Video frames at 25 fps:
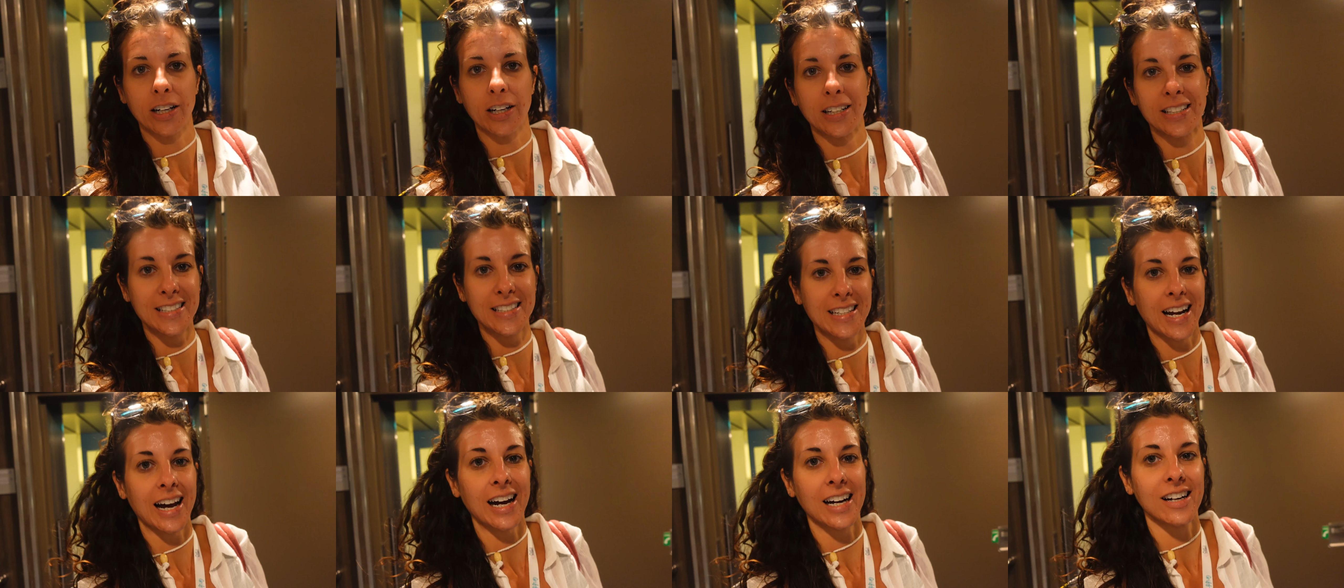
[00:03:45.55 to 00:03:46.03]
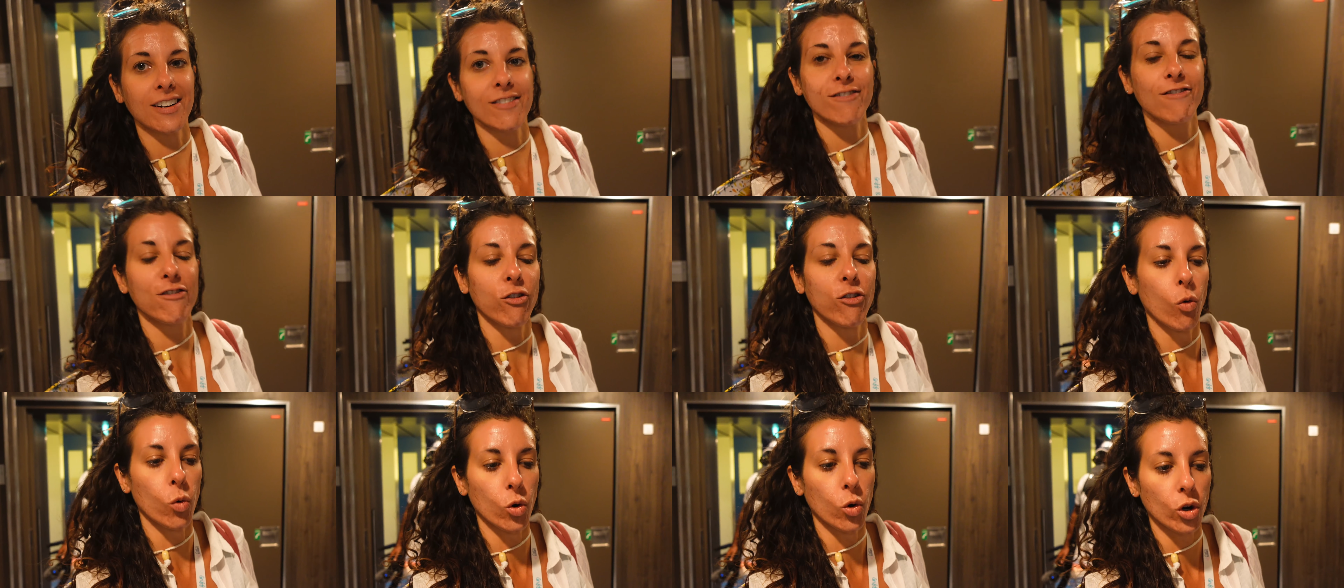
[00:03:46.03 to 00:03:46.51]
It's
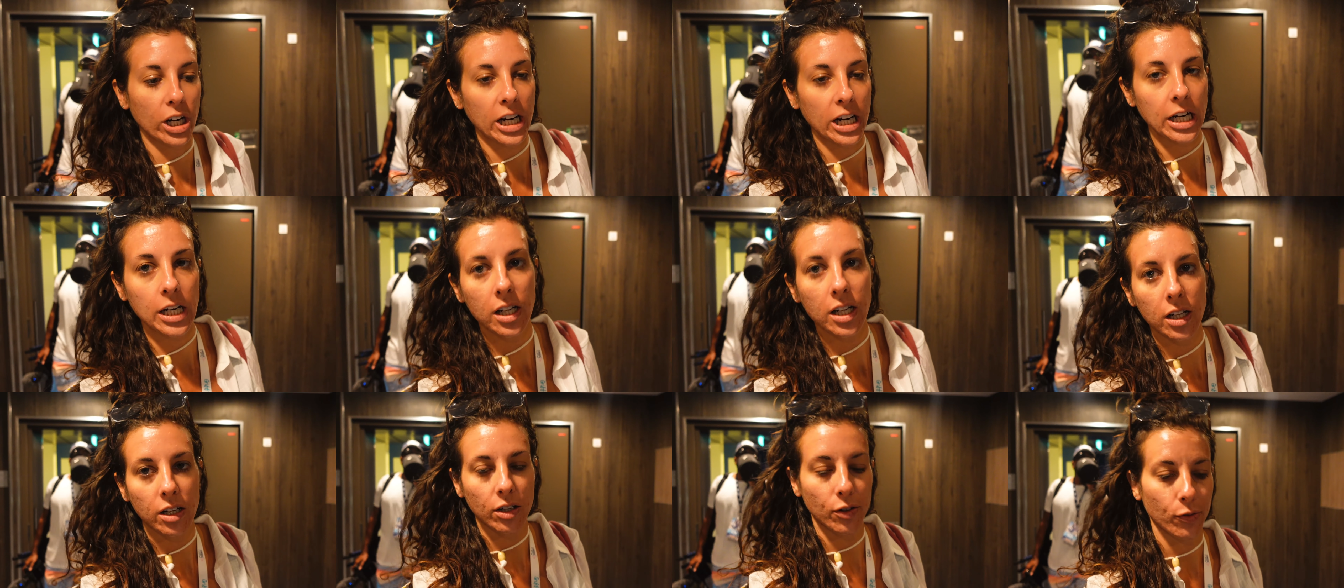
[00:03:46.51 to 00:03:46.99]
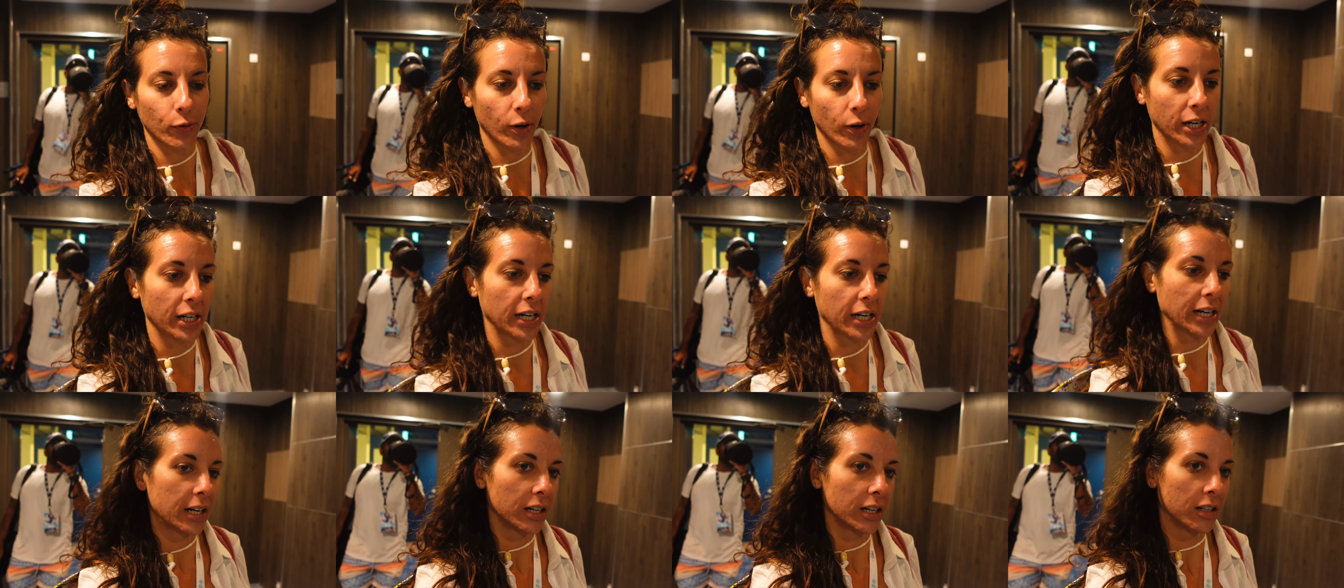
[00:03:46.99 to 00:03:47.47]
9.40
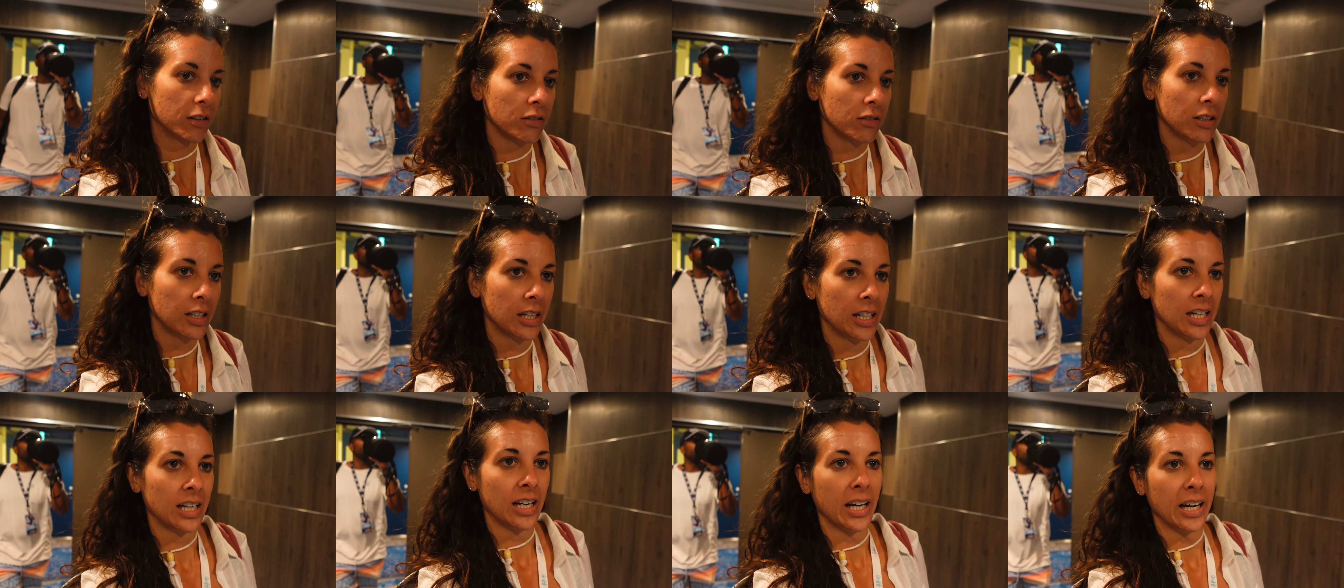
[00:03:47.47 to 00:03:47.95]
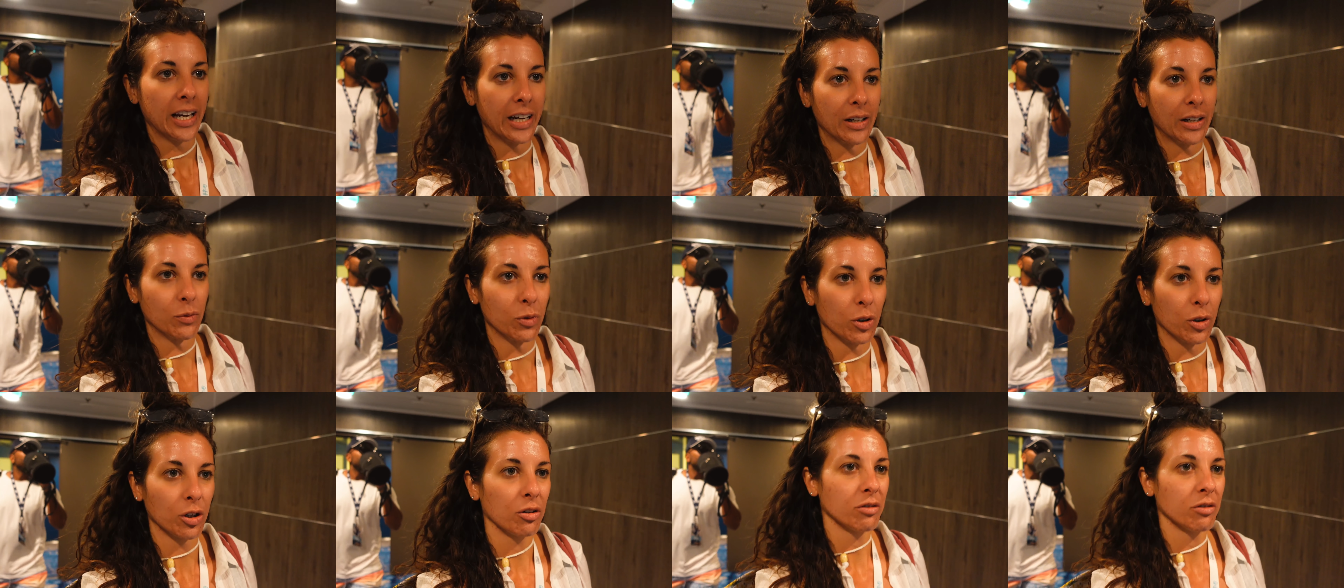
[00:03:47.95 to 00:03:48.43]
right now,
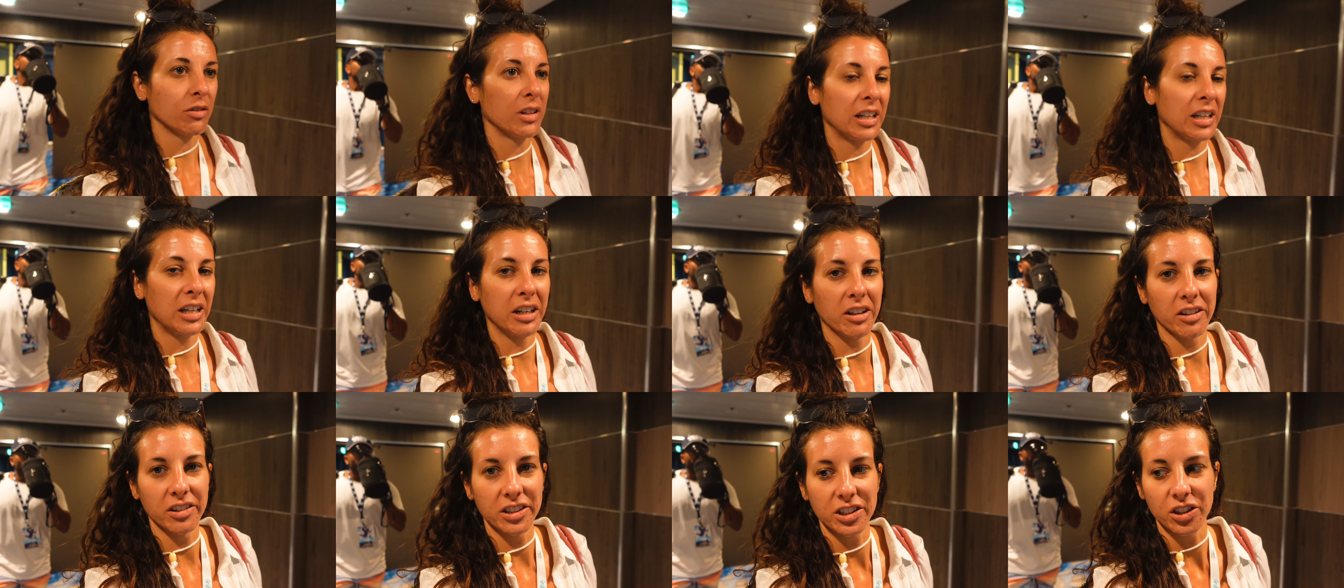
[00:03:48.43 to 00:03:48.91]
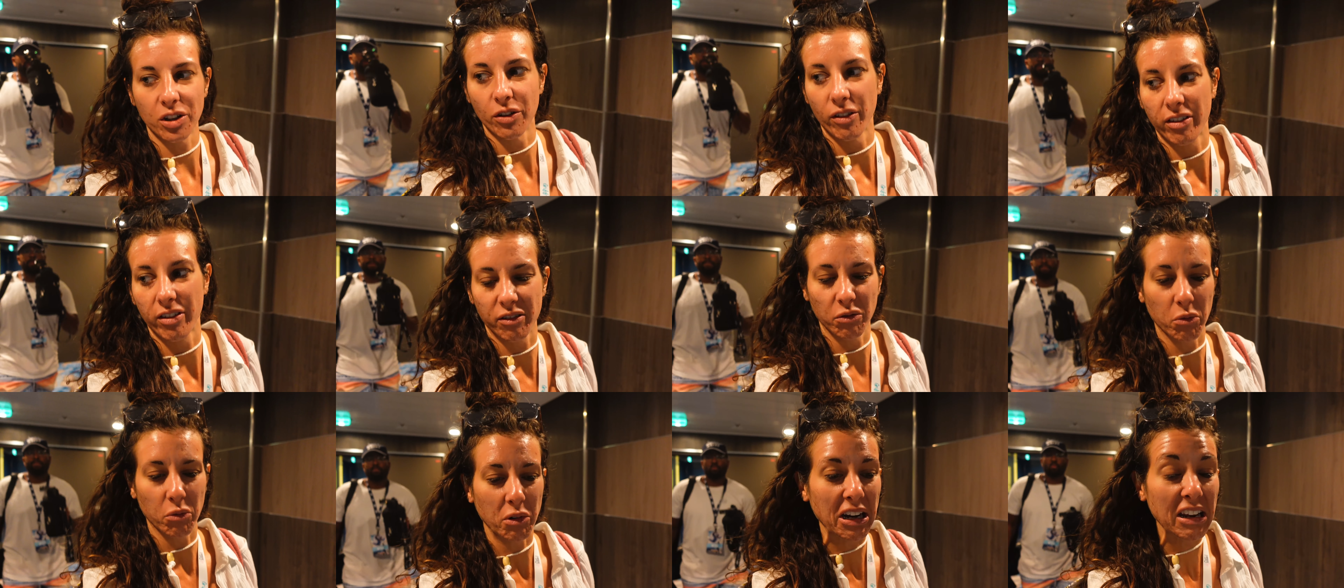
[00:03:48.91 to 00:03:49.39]
and we're only here until
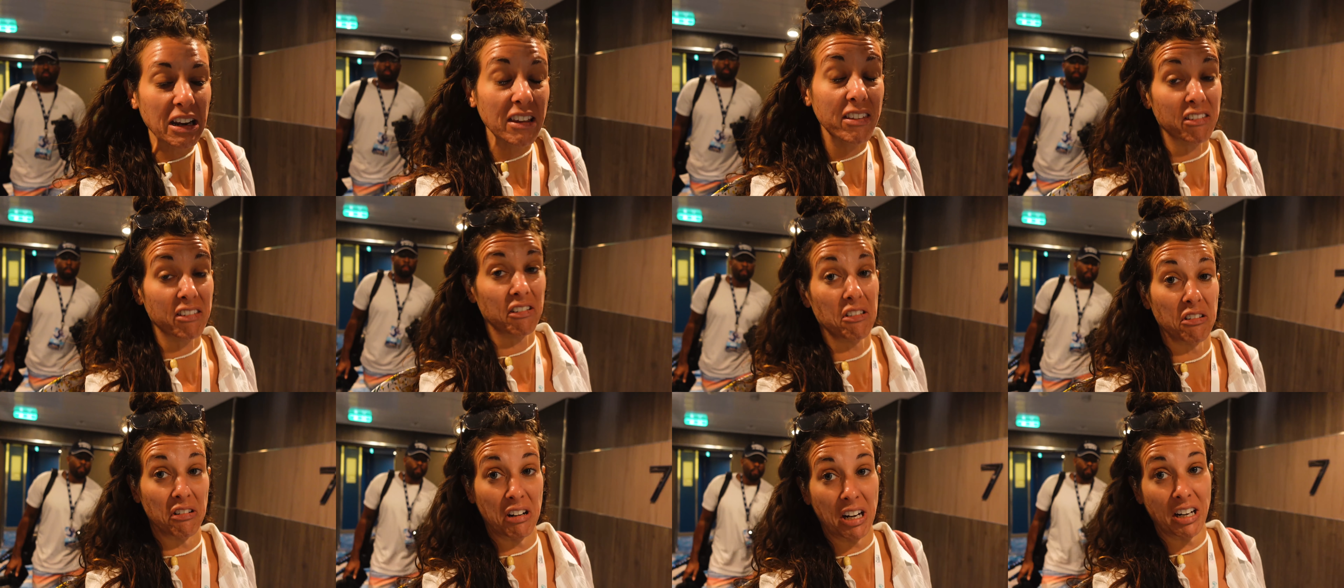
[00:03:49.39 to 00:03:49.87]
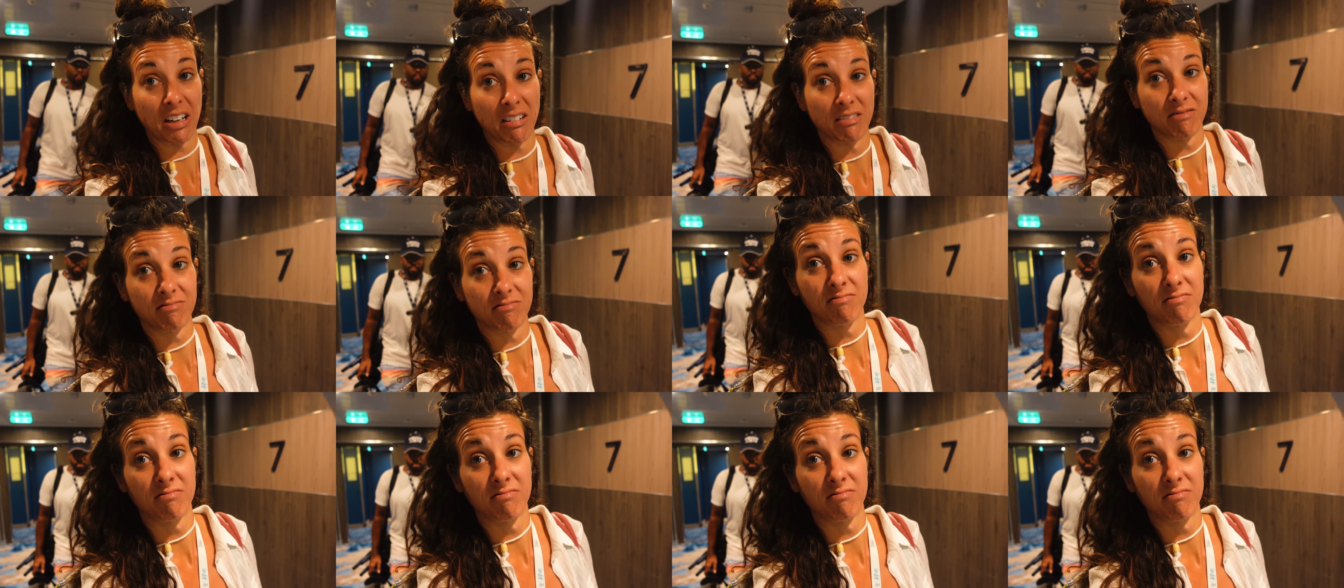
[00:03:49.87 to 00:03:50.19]
3.30.